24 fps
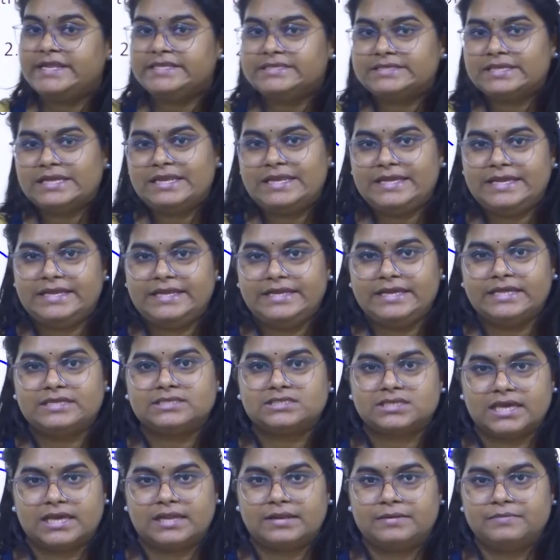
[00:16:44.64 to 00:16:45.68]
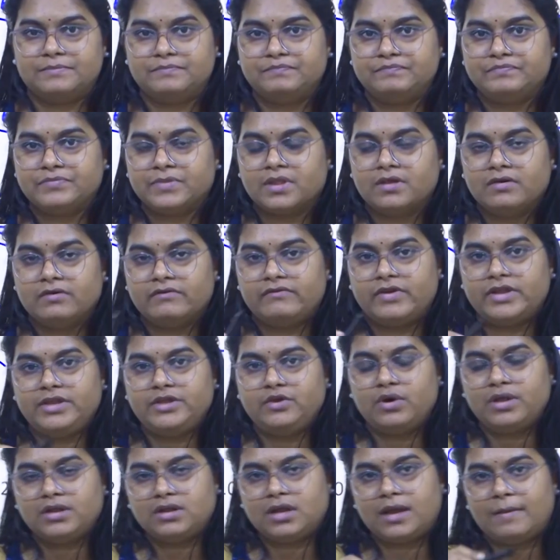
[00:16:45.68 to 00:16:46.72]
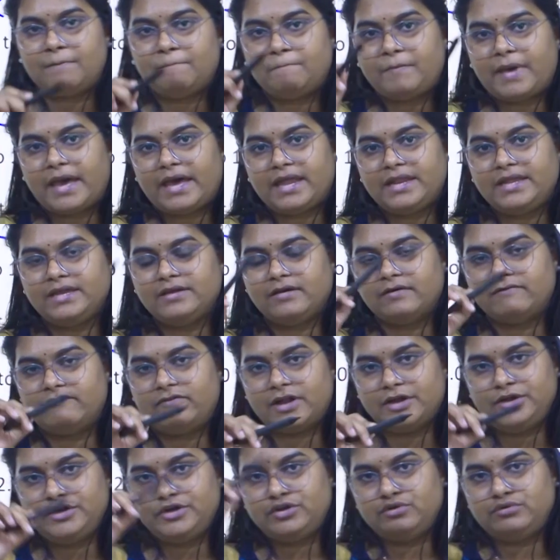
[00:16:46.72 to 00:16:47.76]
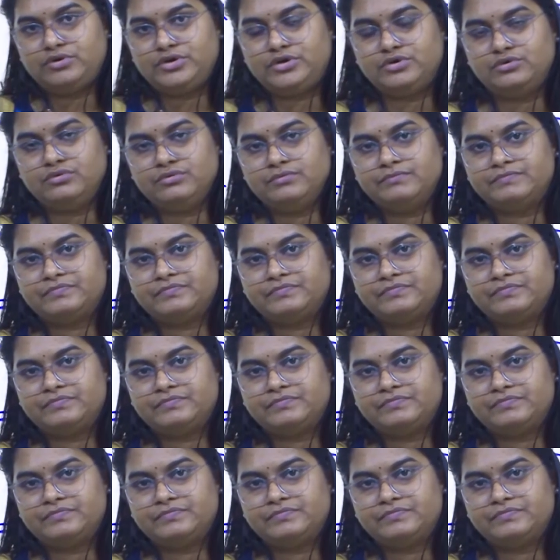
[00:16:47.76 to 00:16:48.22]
is a linear scale. When you are comparing 1 to 2,